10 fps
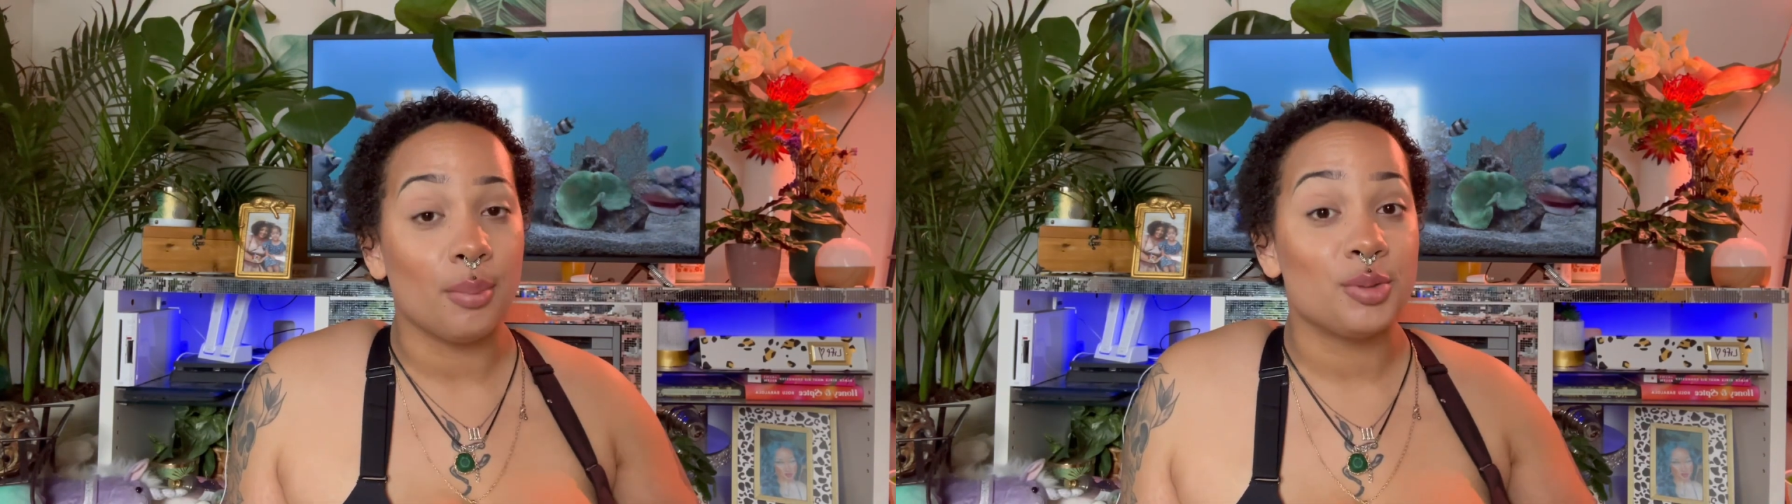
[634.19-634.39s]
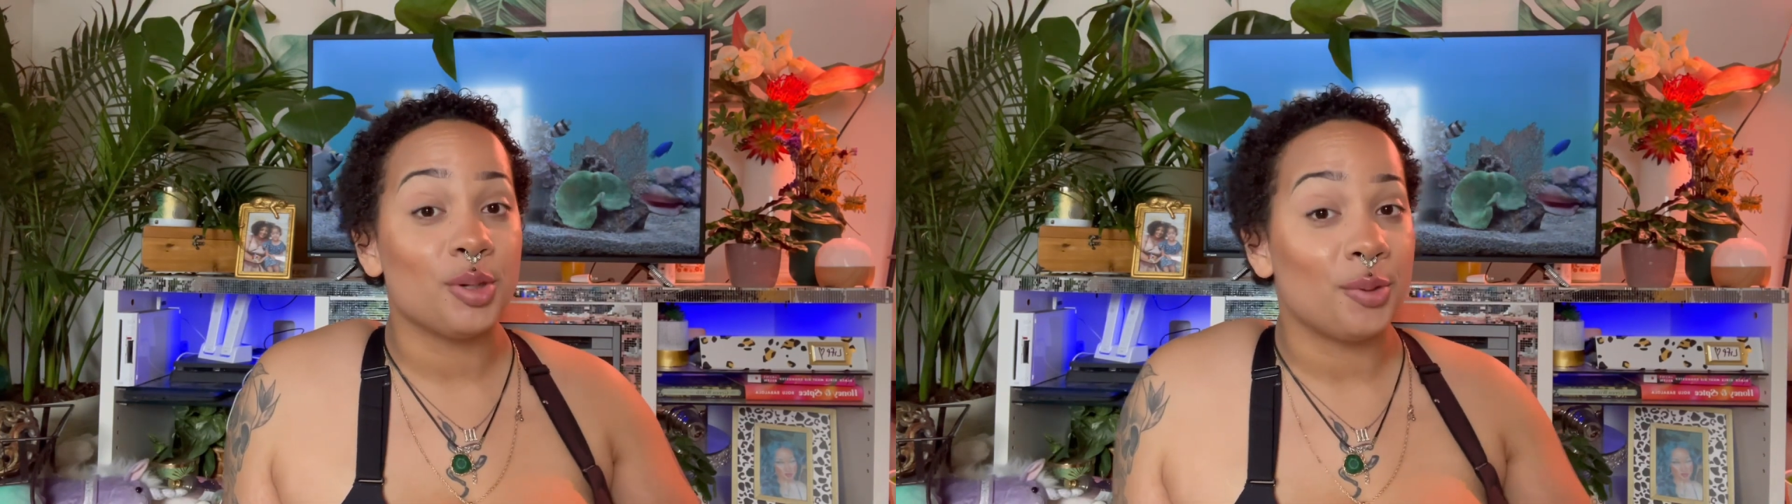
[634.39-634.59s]

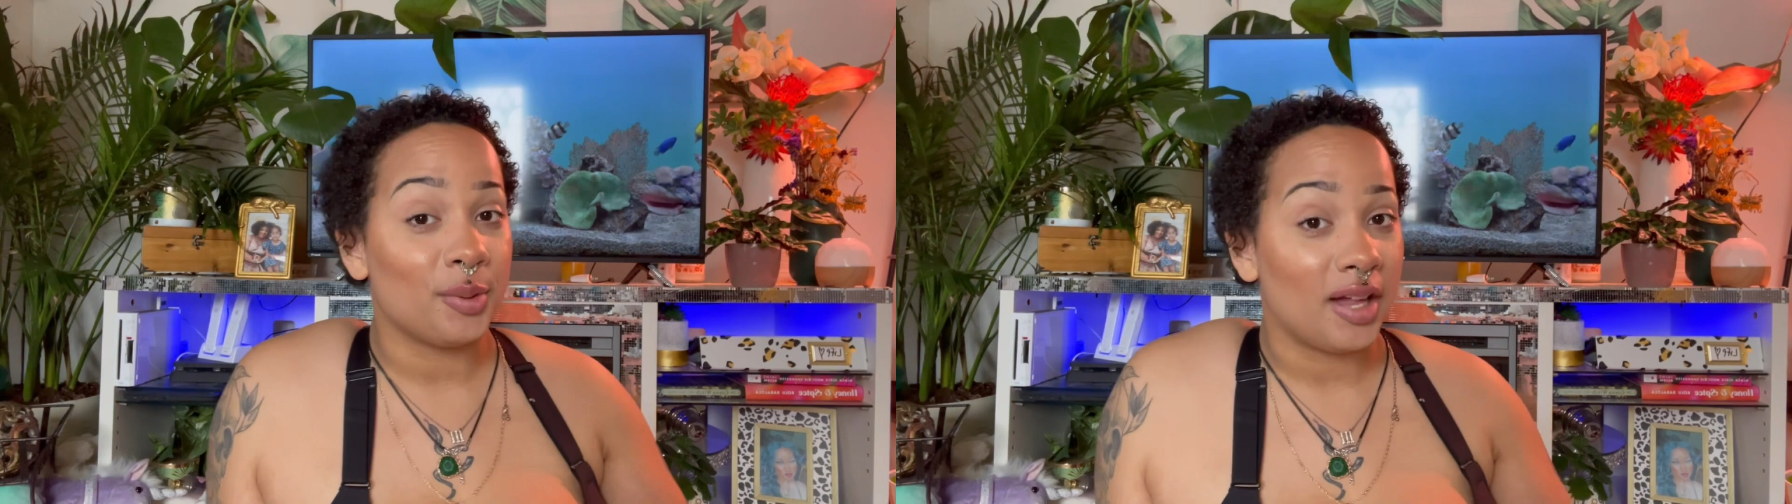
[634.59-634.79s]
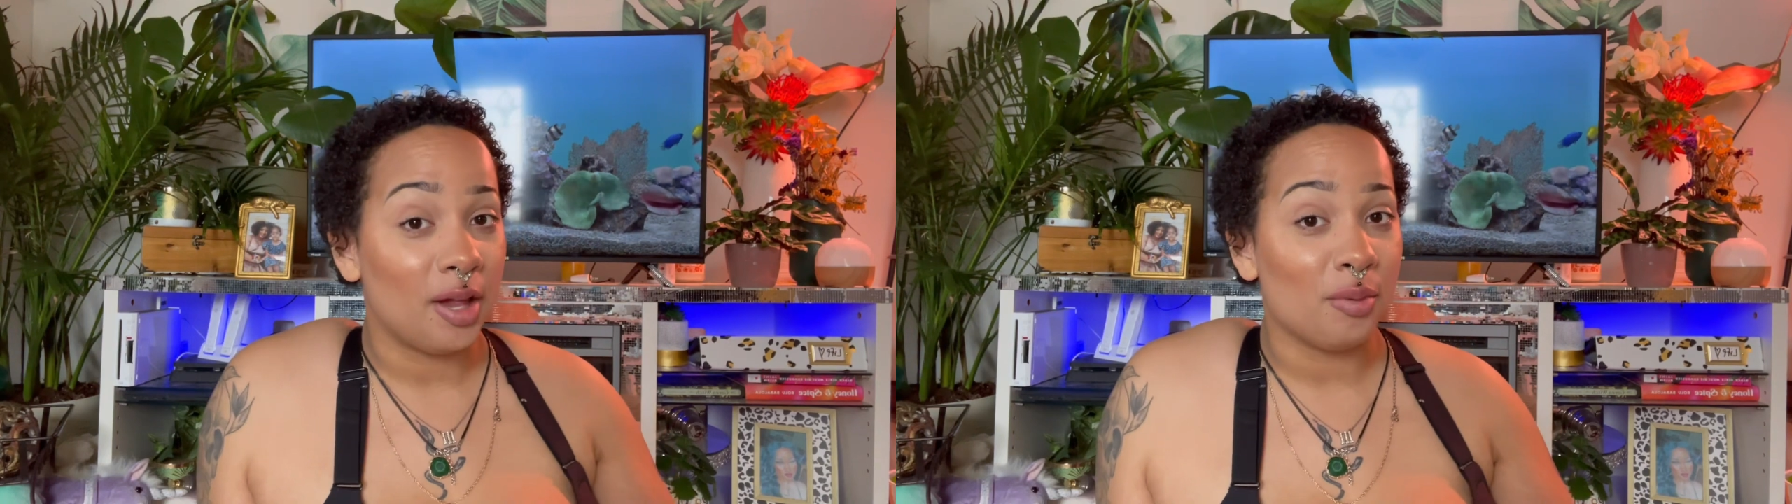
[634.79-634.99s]
so it
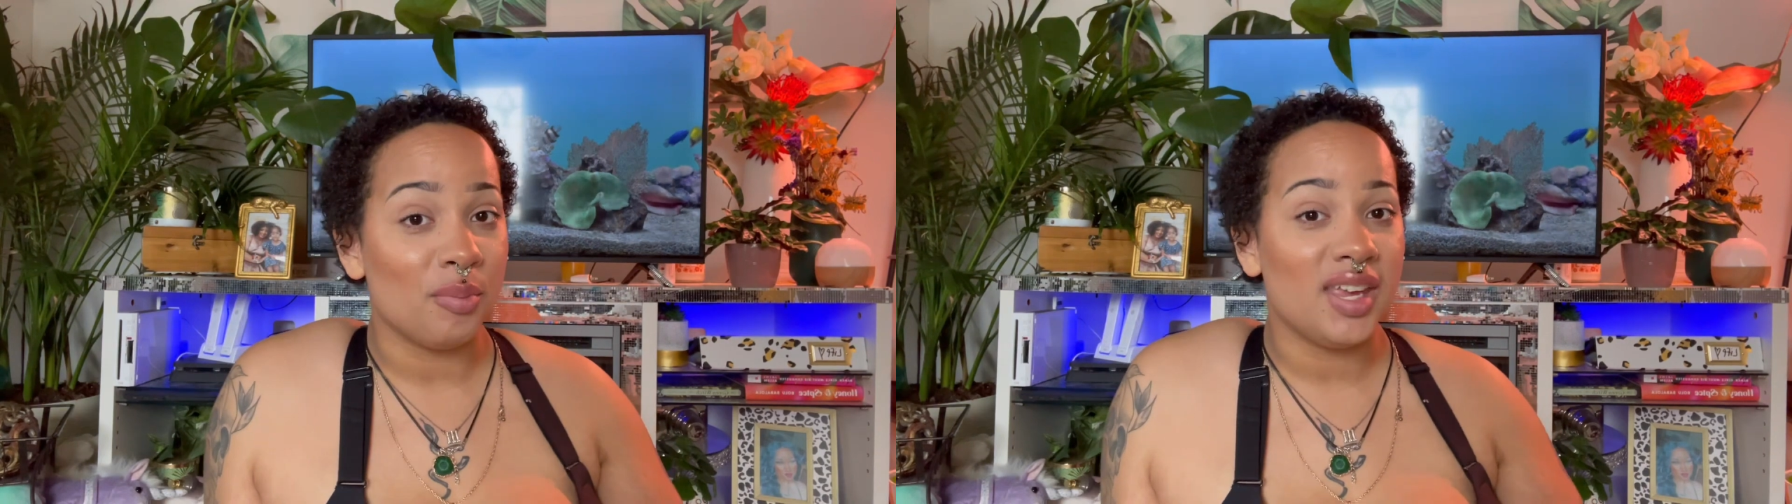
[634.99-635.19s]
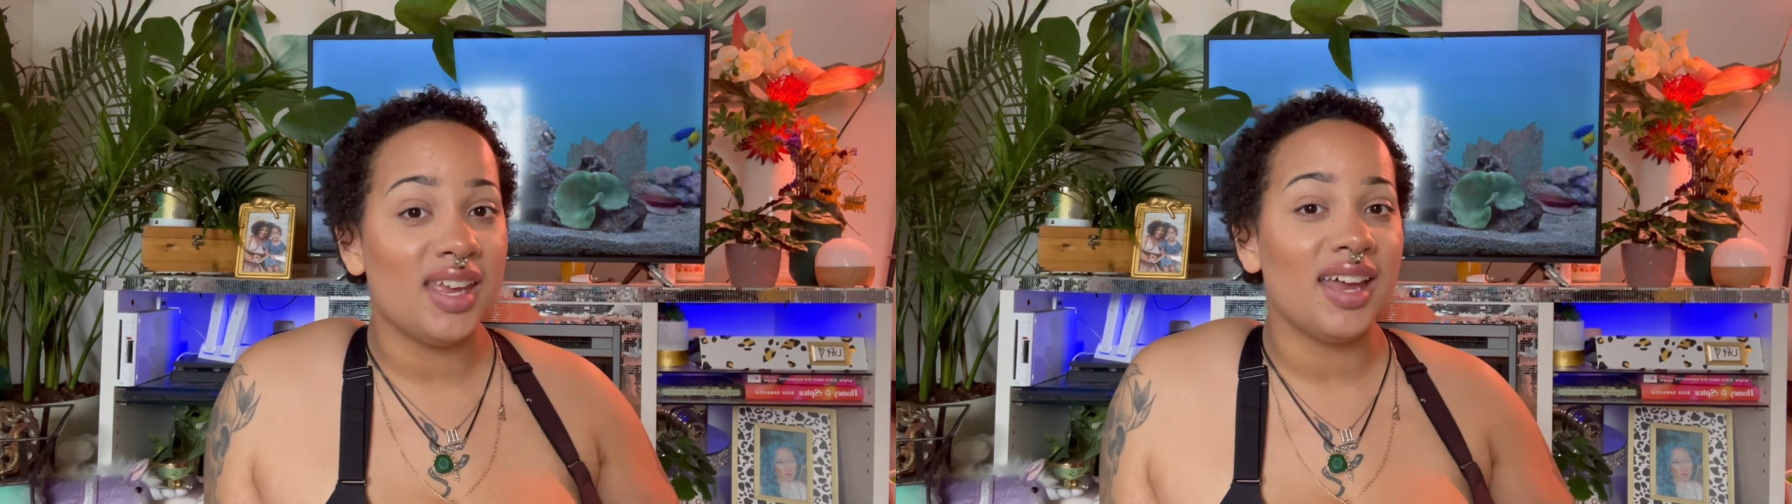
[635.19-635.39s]
will help
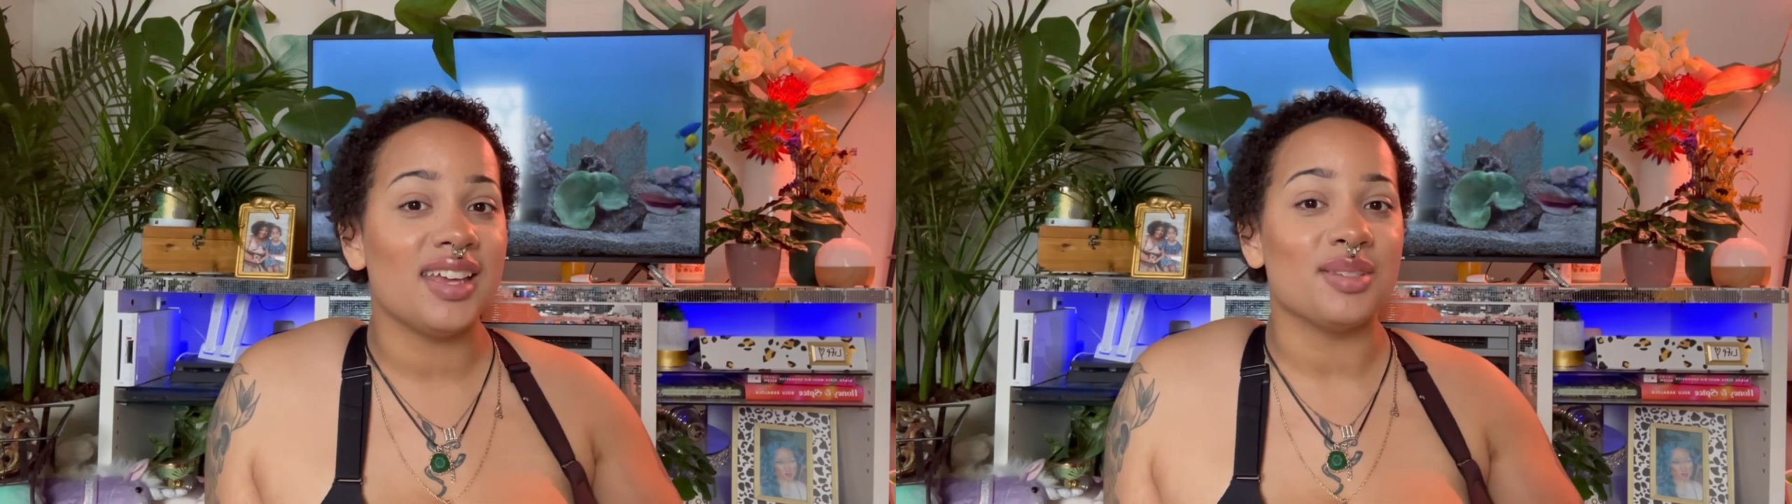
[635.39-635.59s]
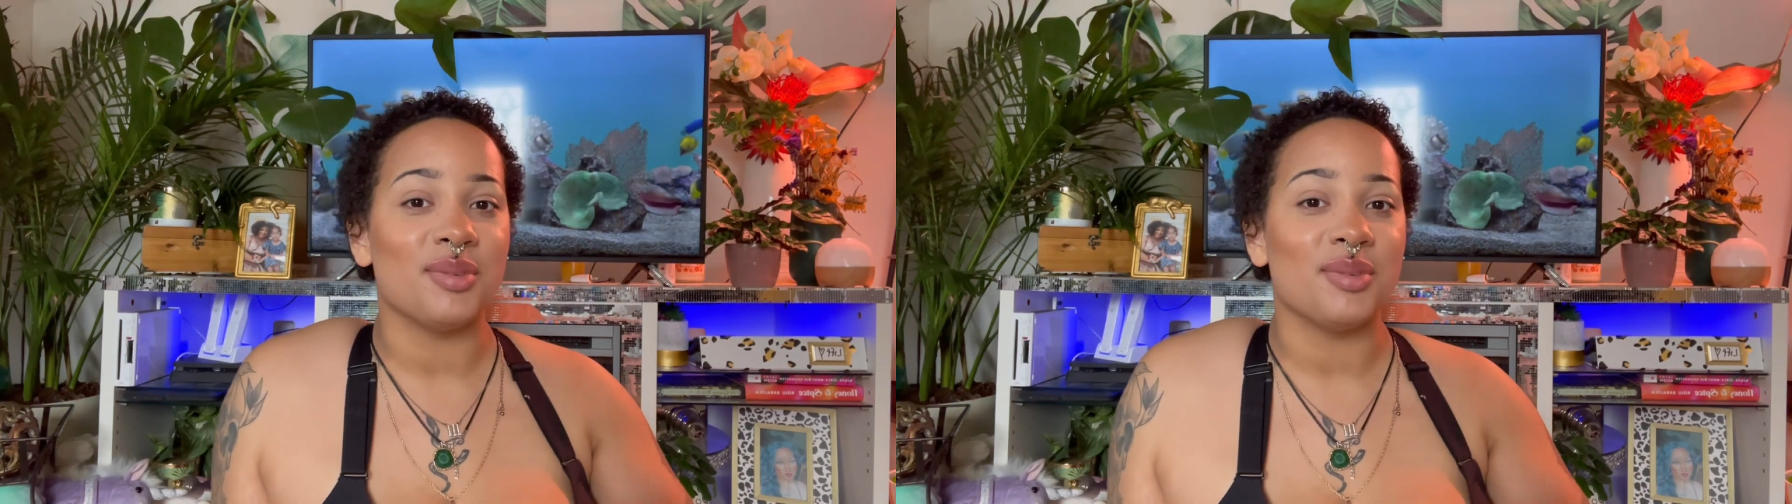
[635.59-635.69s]
me as